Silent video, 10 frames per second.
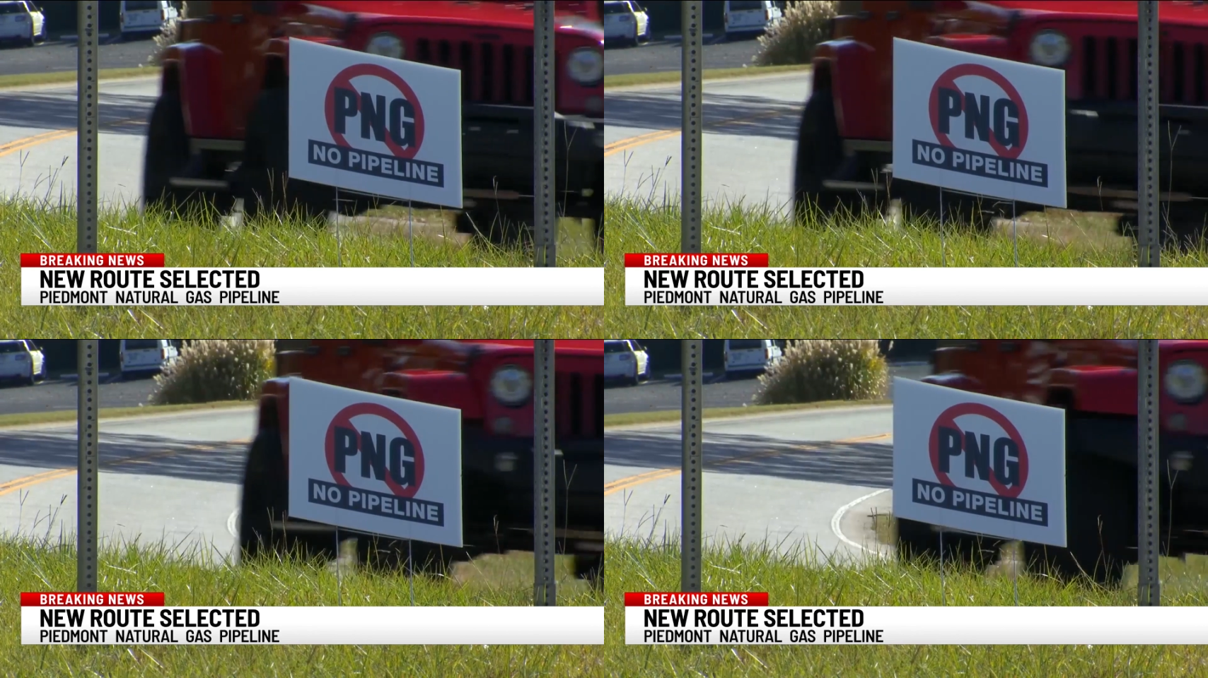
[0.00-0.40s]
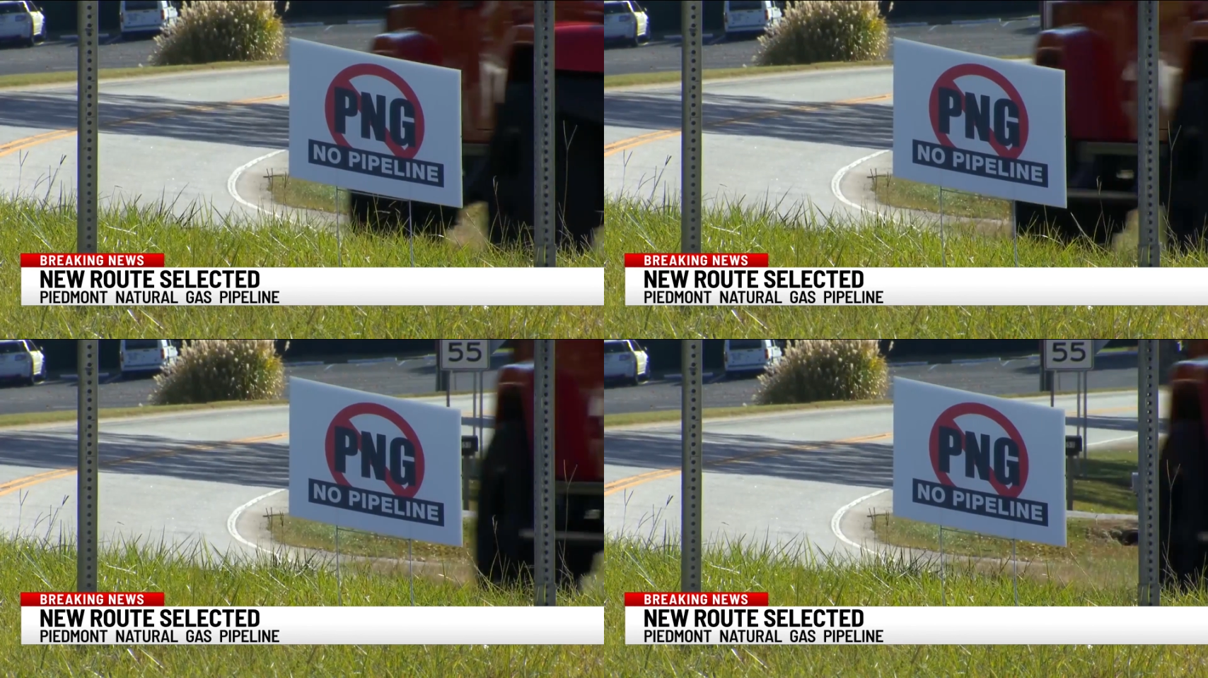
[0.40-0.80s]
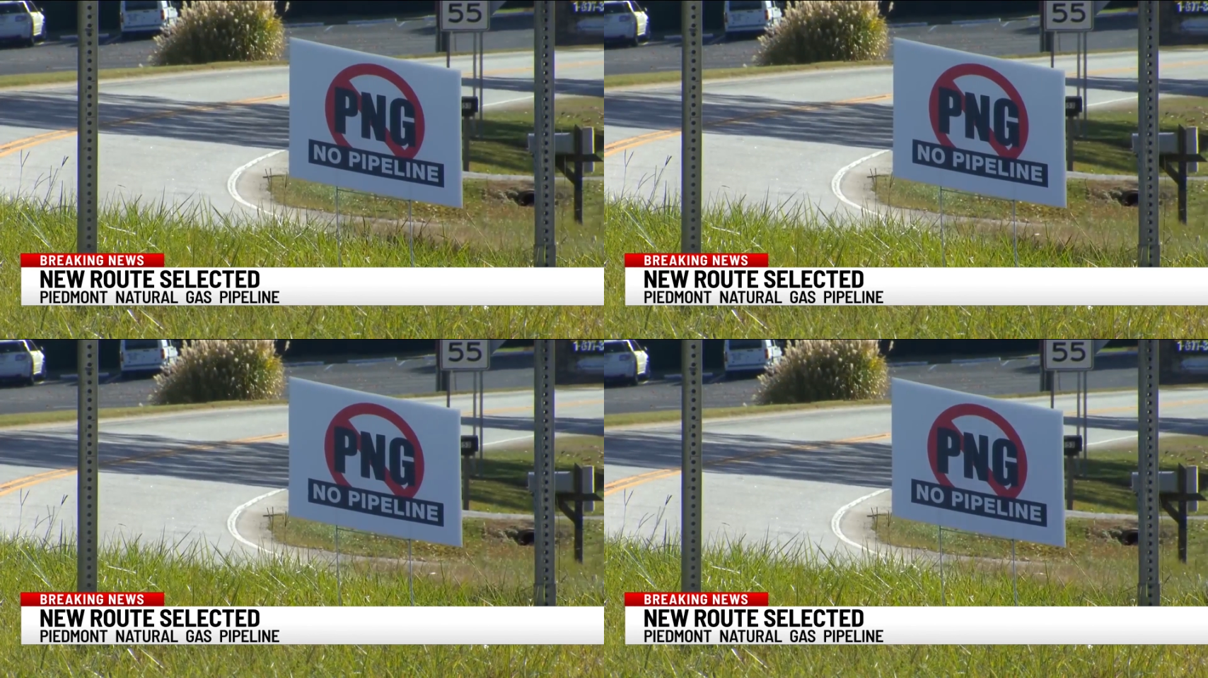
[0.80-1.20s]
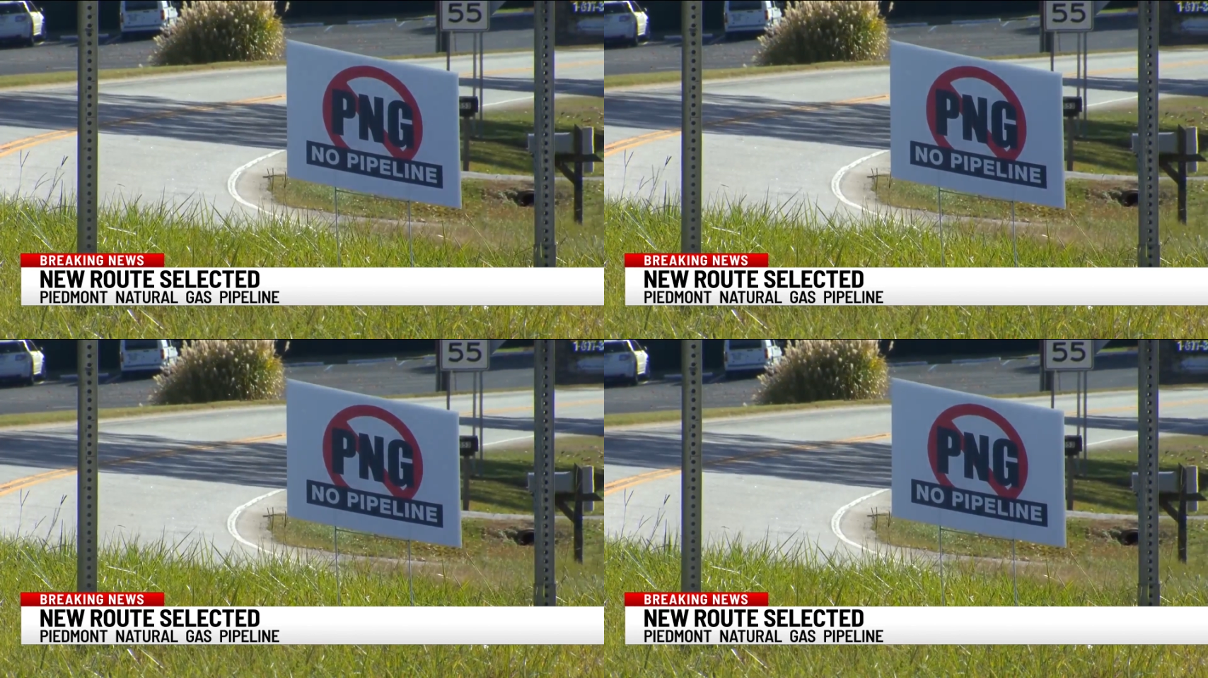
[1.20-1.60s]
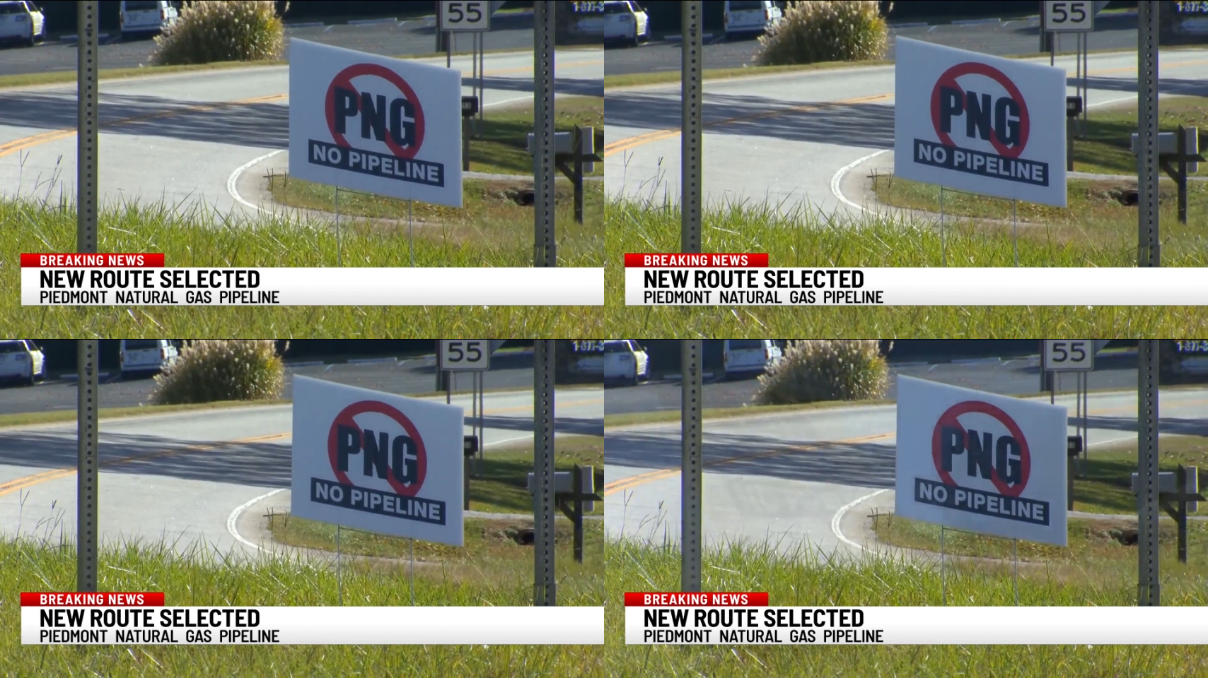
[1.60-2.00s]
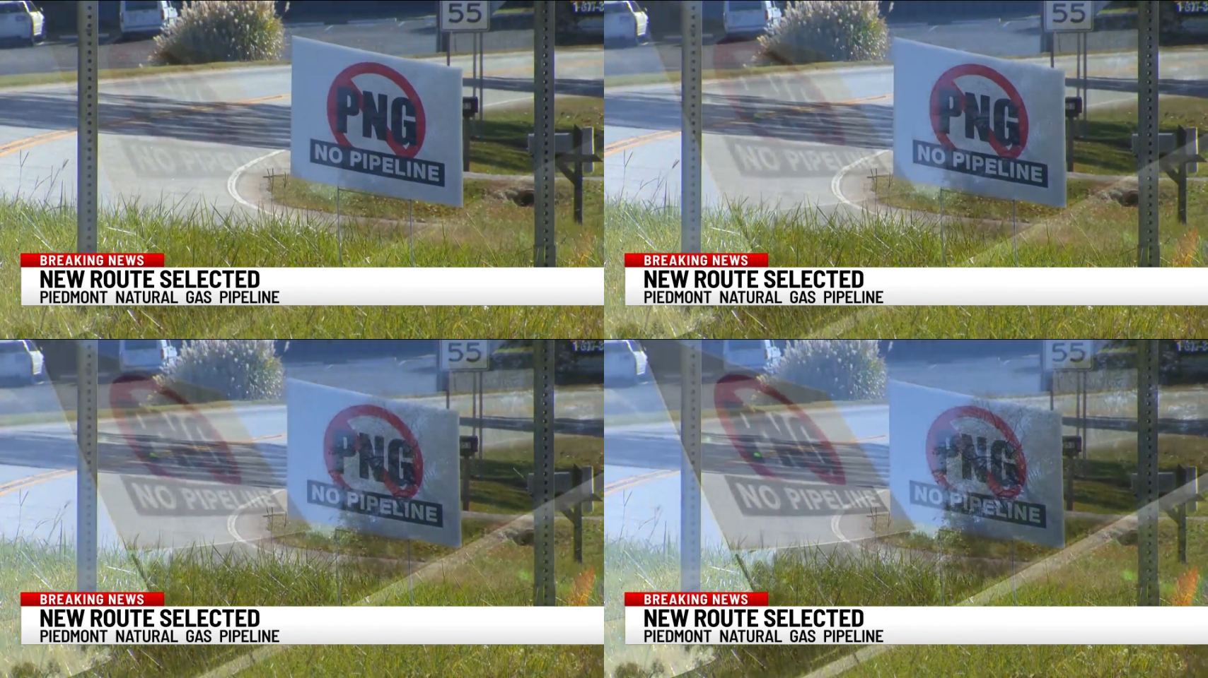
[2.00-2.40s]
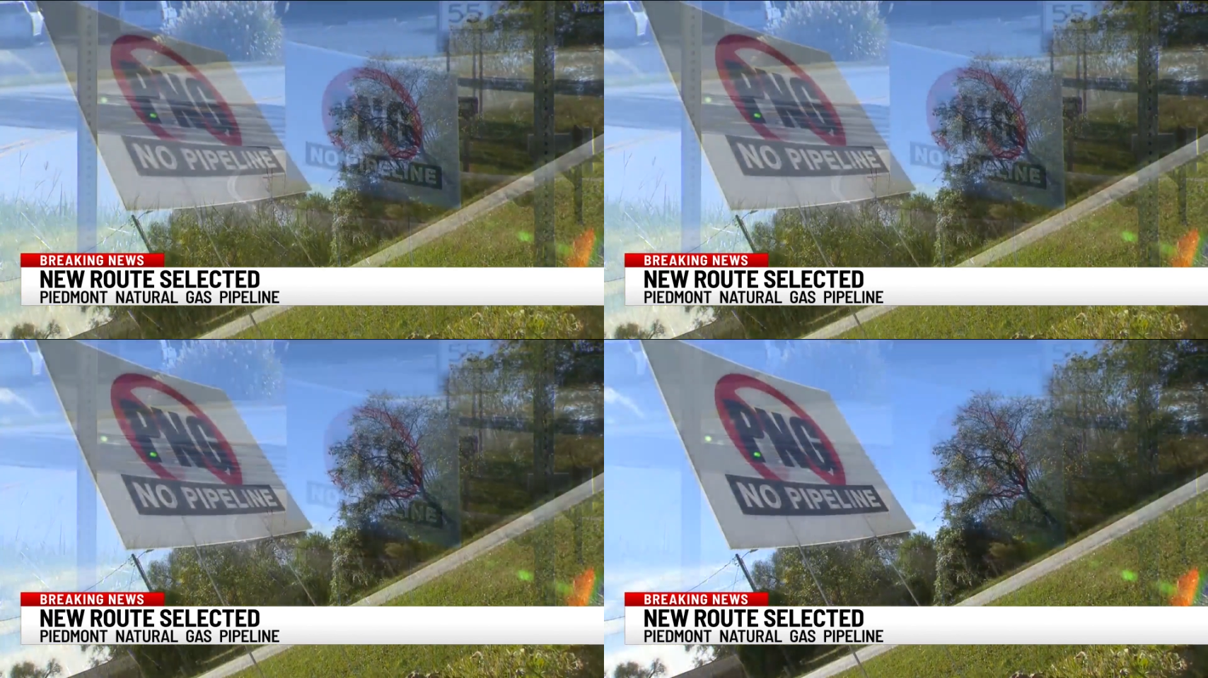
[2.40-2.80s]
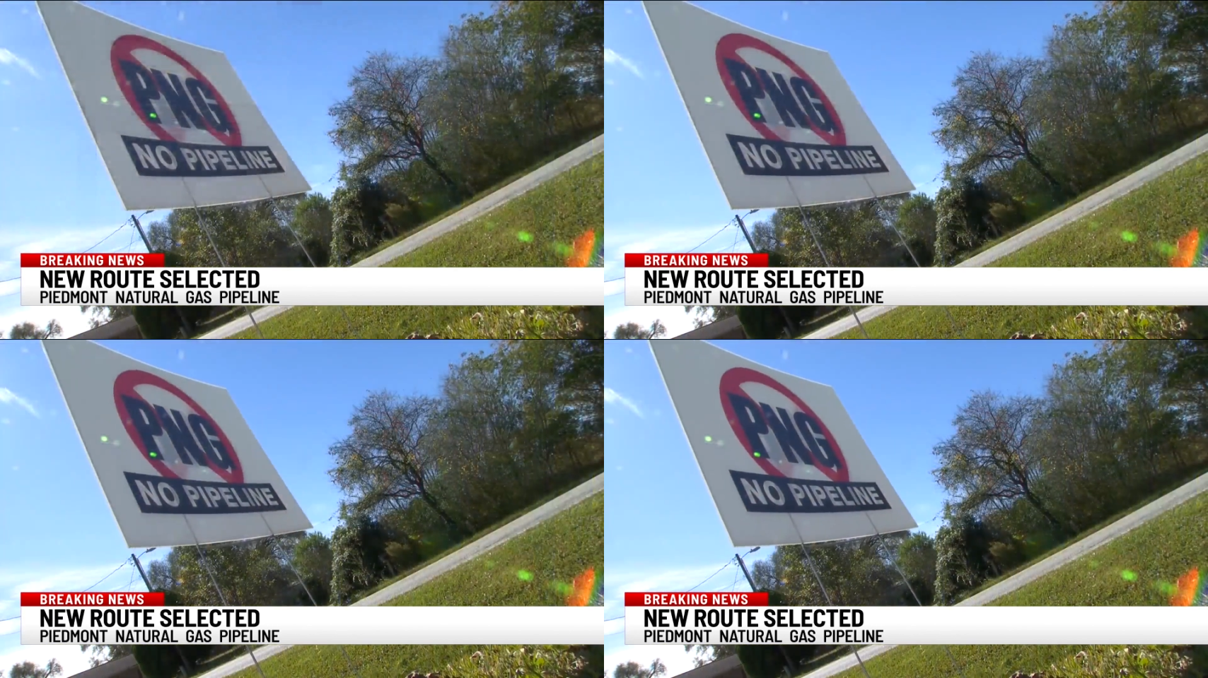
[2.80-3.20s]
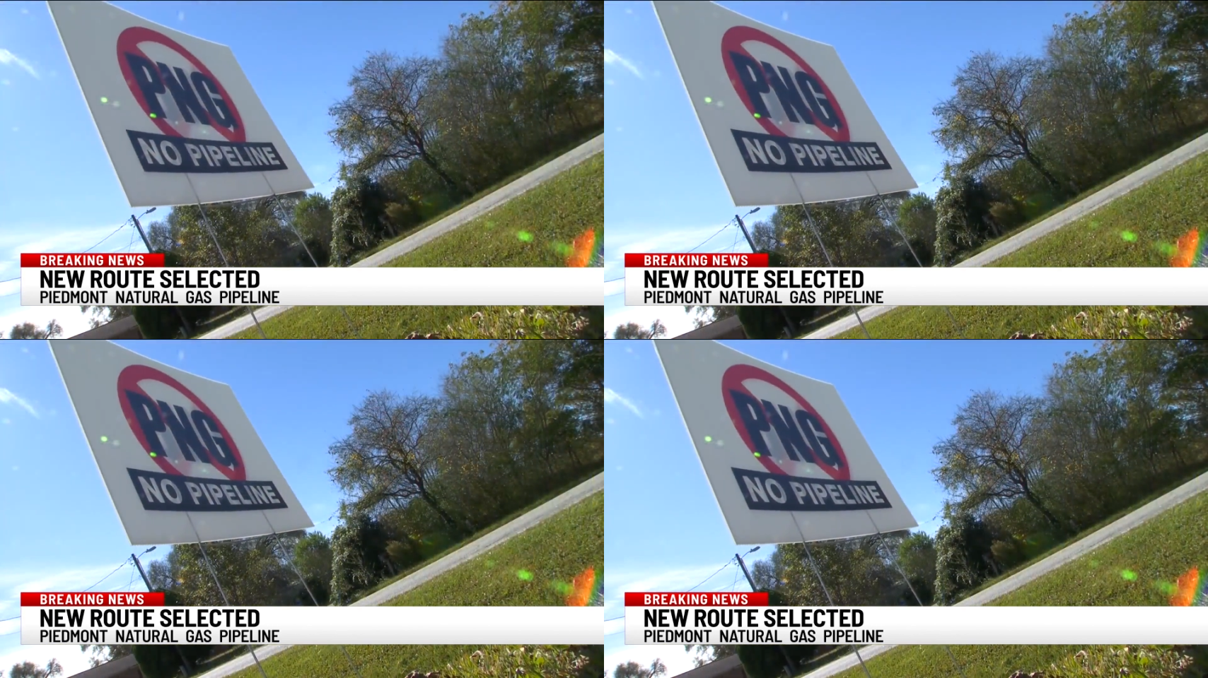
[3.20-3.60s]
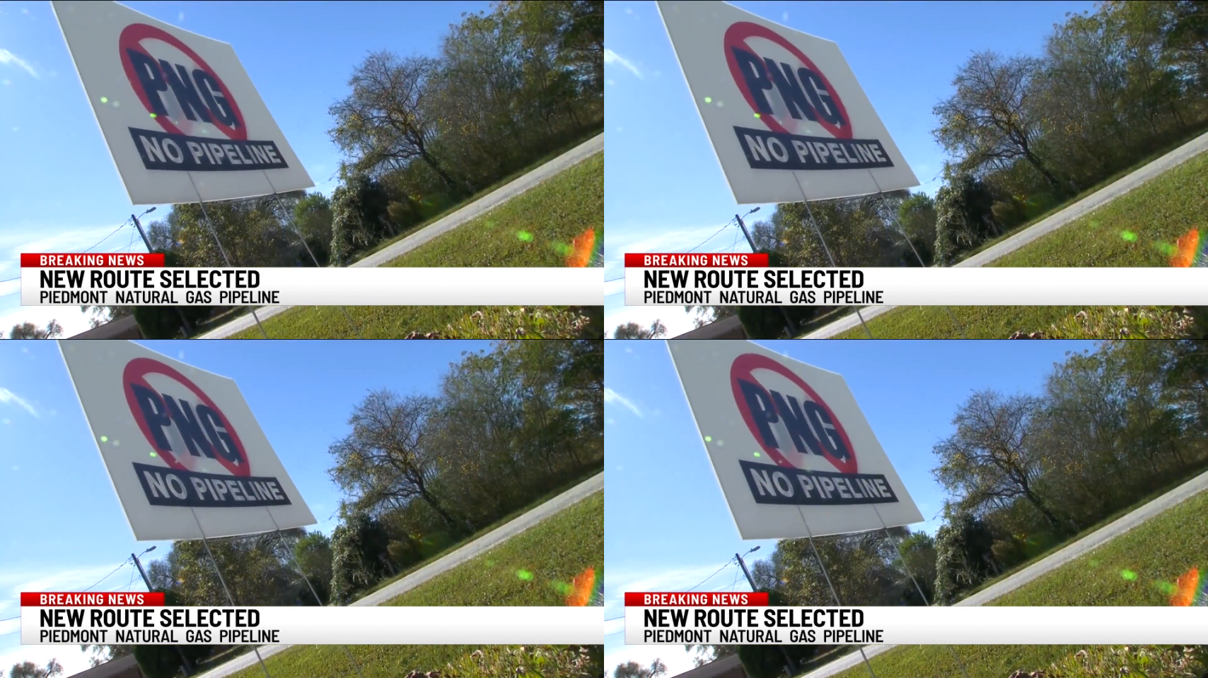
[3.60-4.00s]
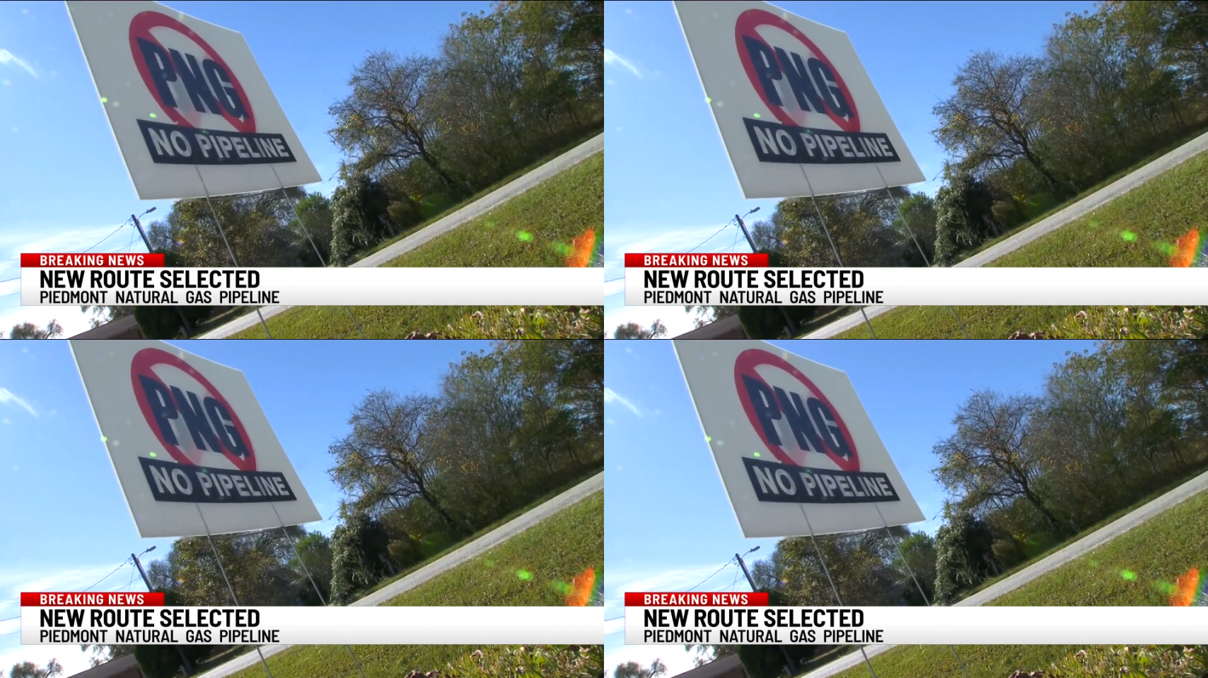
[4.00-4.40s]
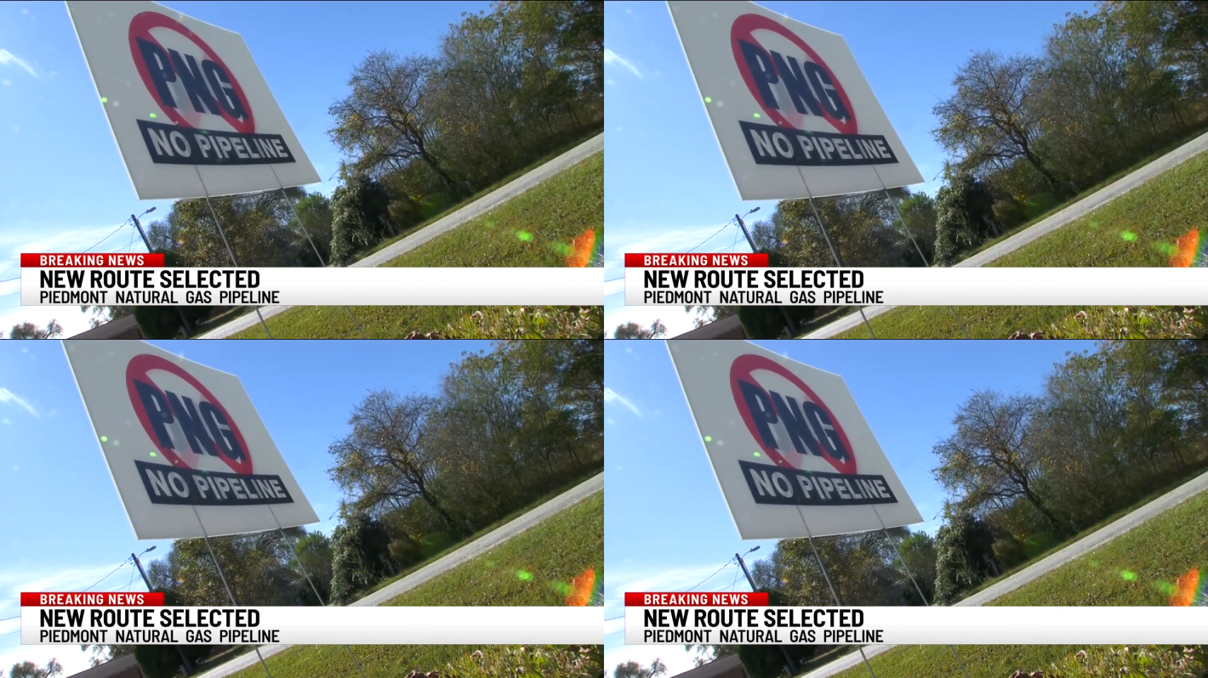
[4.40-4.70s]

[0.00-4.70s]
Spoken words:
(no speaker visible)